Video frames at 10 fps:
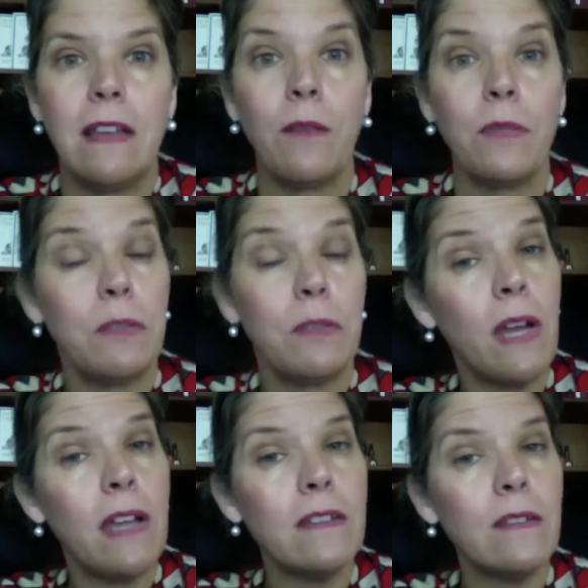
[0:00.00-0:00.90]
I was
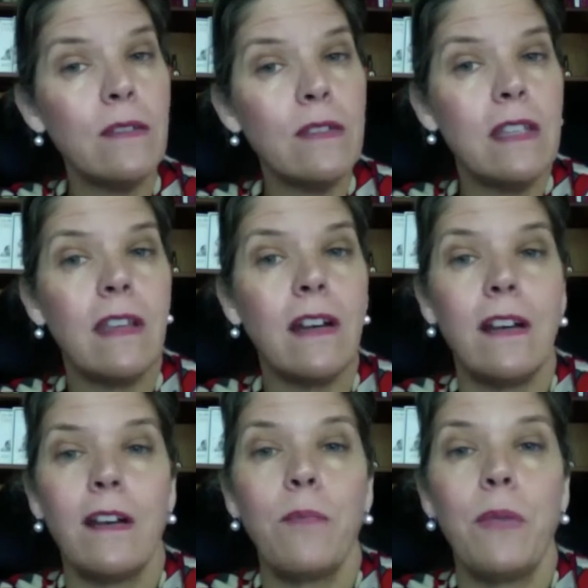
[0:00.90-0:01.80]
surprised to see that a
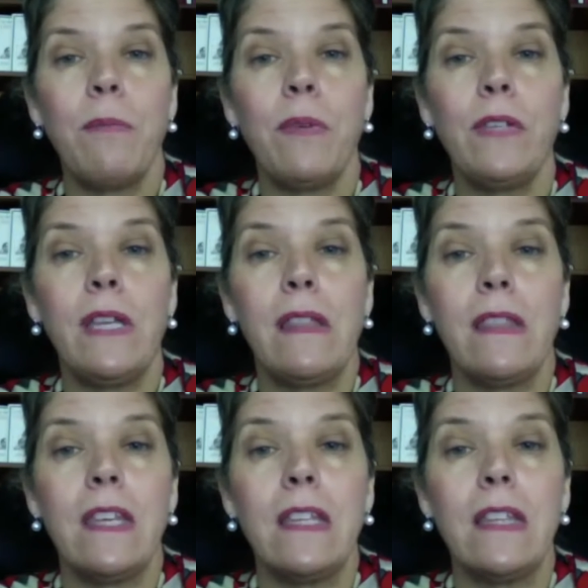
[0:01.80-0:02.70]
lot of people didn't
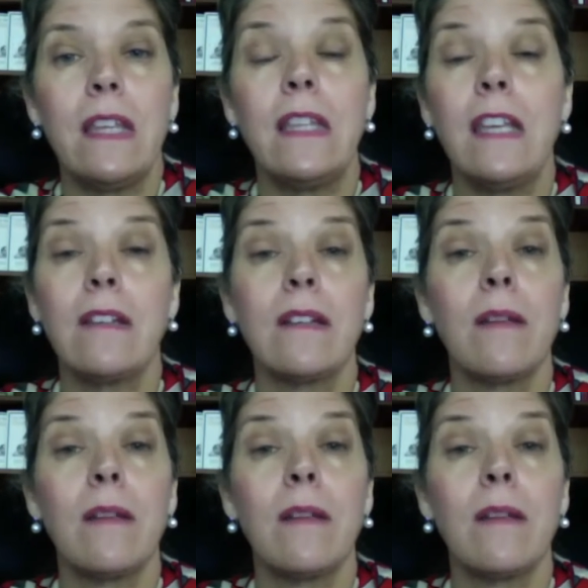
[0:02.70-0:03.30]
think that they could